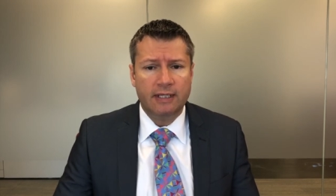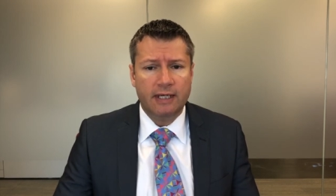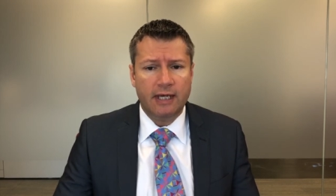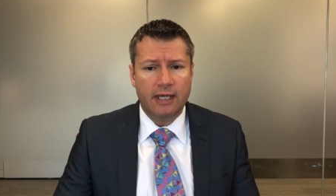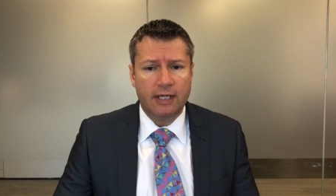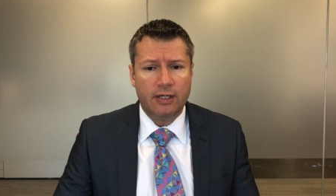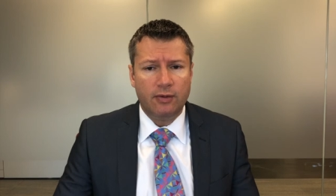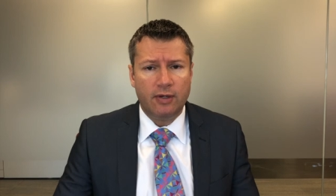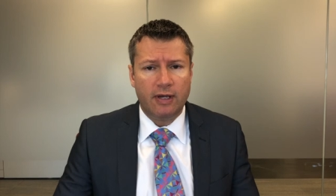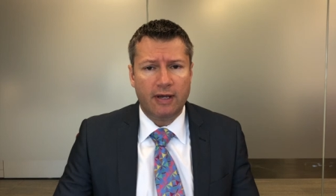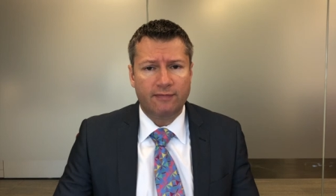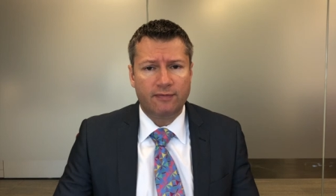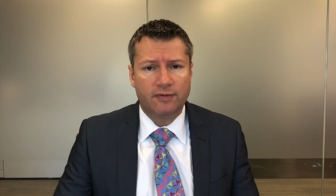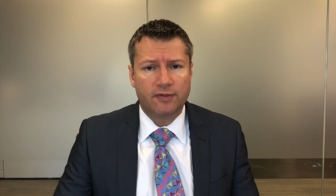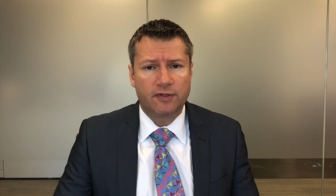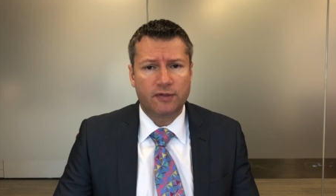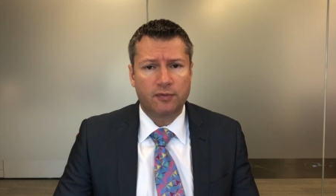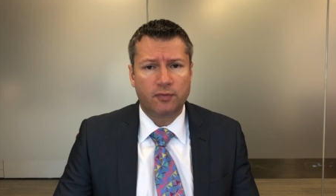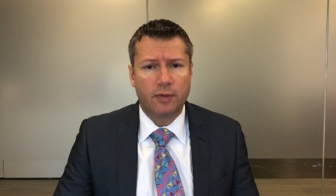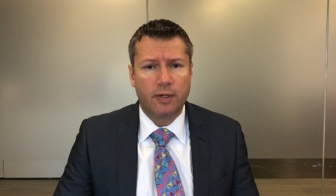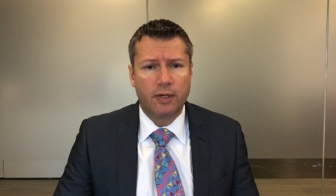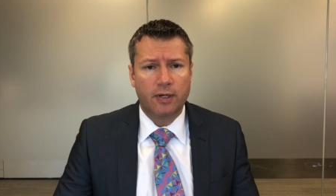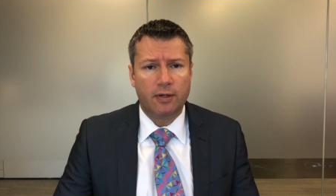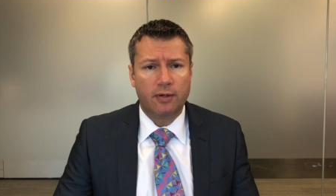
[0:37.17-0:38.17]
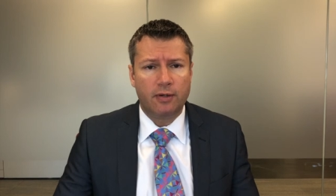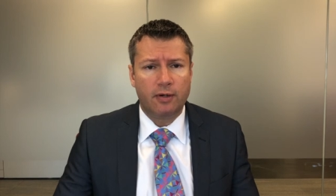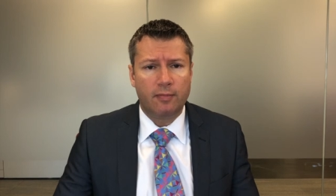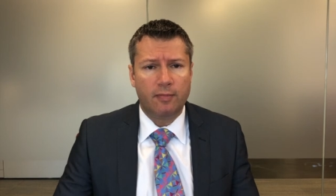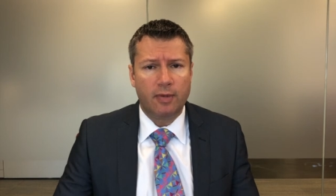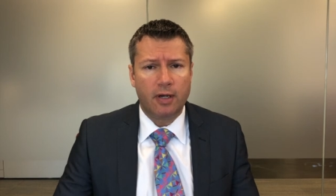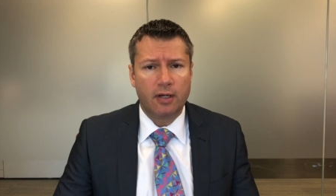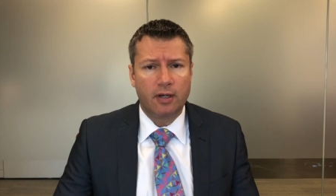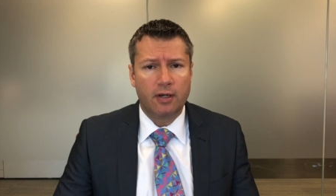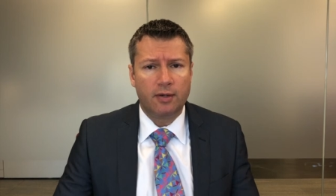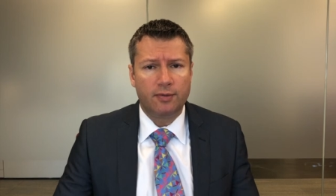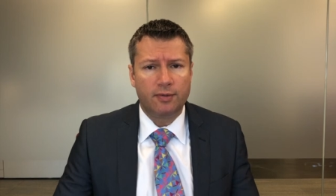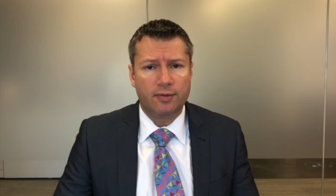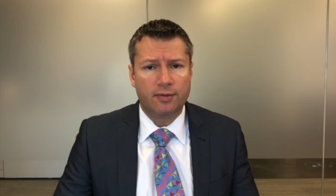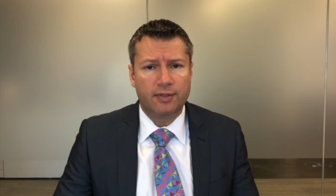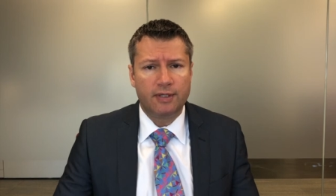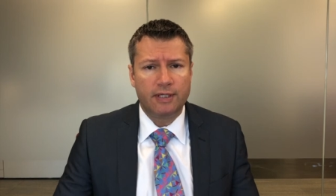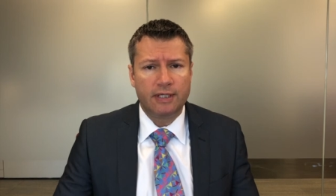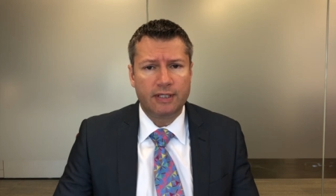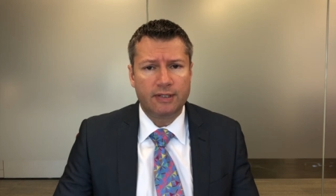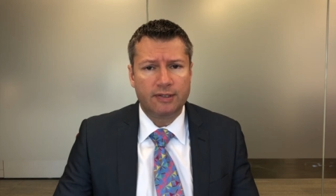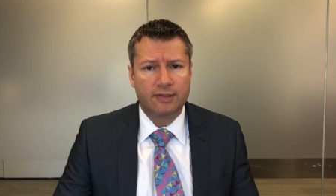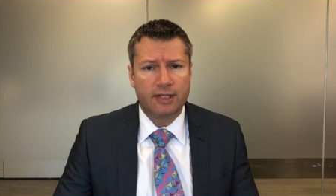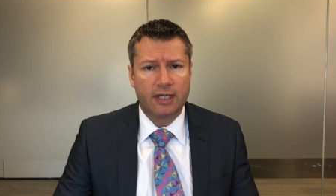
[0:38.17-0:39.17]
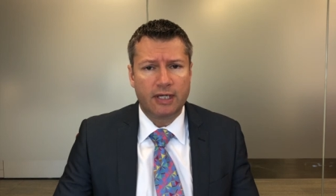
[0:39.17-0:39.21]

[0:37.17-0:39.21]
and you have to swear, among other things,